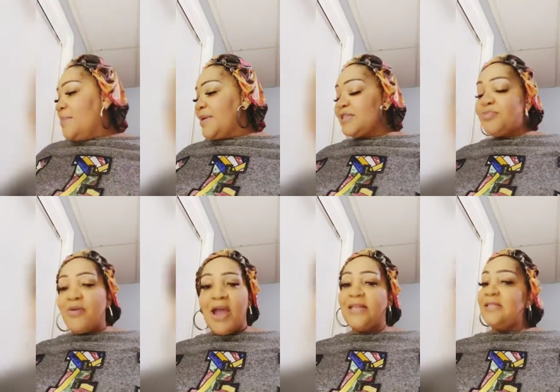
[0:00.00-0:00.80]
Because
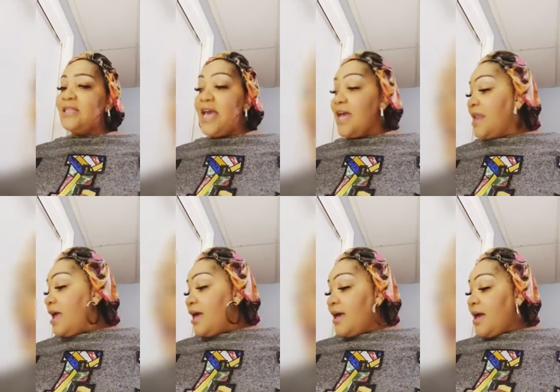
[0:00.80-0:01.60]
prior to that,
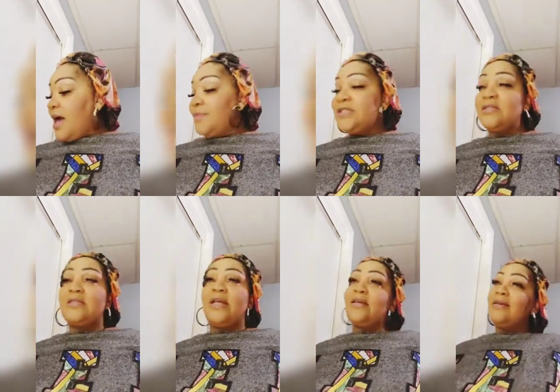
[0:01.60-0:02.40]
I was
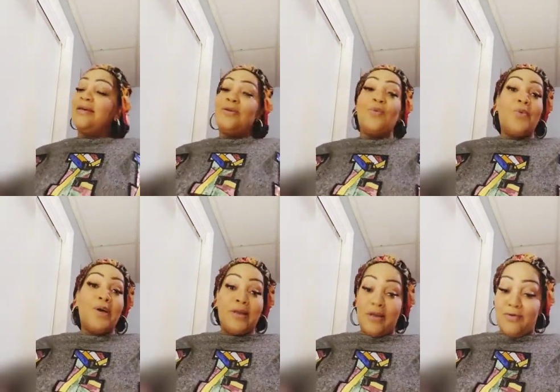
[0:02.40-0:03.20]
just like, yeah,
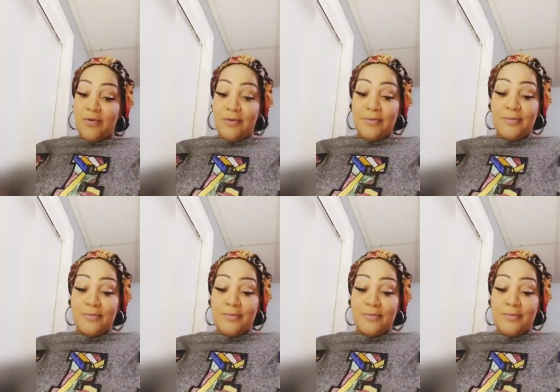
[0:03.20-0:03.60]
whatever.